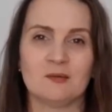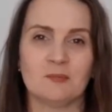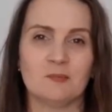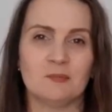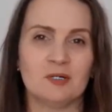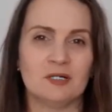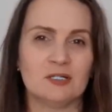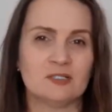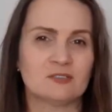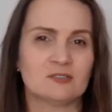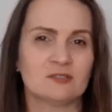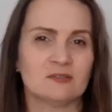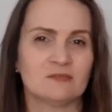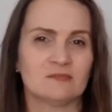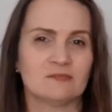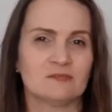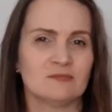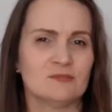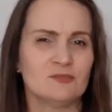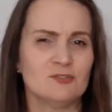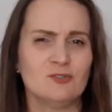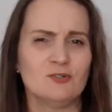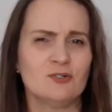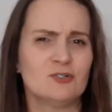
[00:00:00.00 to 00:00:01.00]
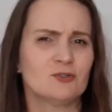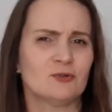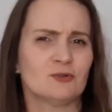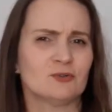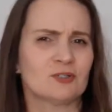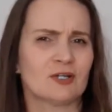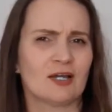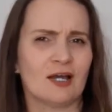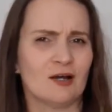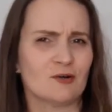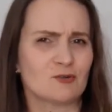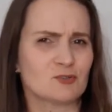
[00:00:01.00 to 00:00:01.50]
But you're not
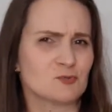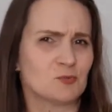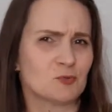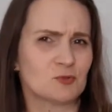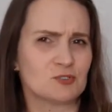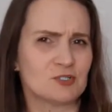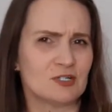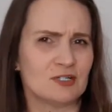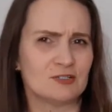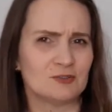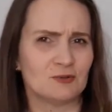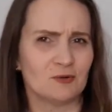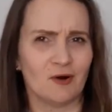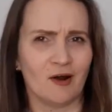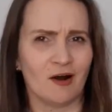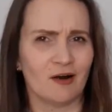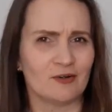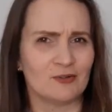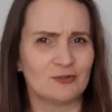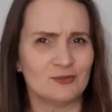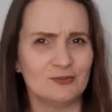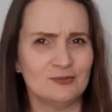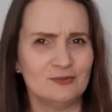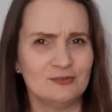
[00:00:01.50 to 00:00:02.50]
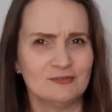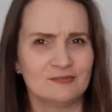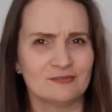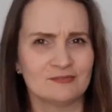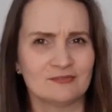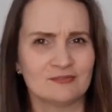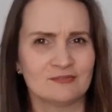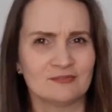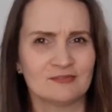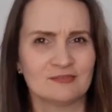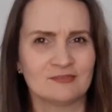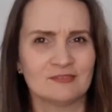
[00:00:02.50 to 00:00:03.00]
a couch potato, are you?
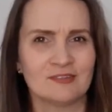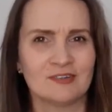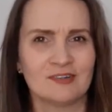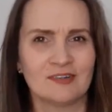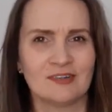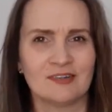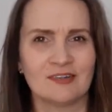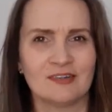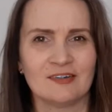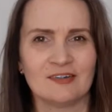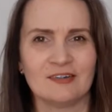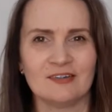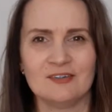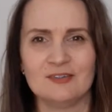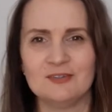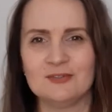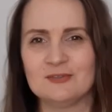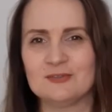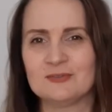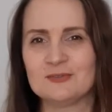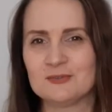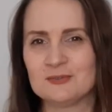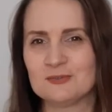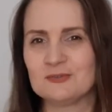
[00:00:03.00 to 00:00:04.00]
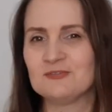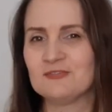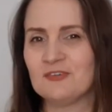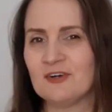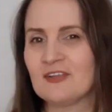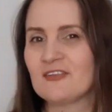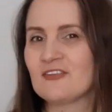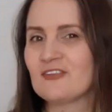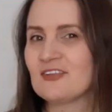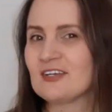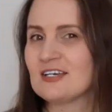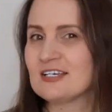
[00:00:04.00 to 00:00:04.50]
You do
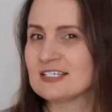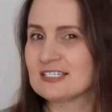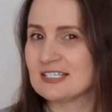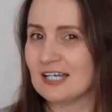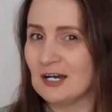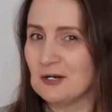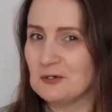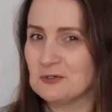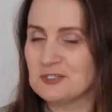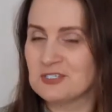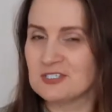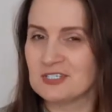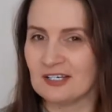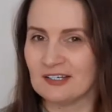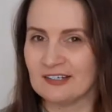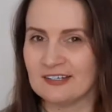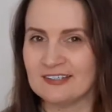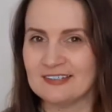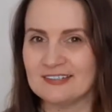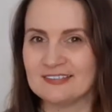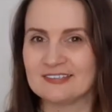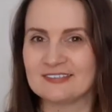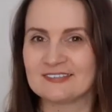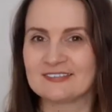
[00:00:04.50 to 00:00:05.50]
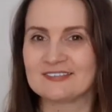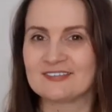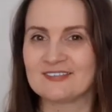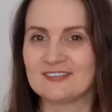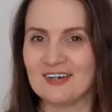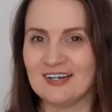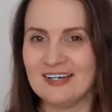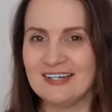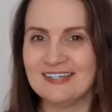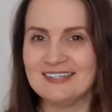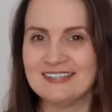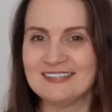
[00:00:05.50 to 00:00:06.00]
fun things outside,
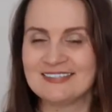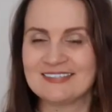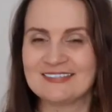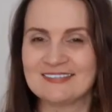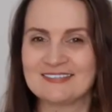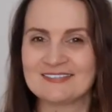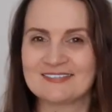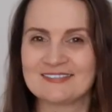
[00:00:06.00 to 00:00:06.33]
right?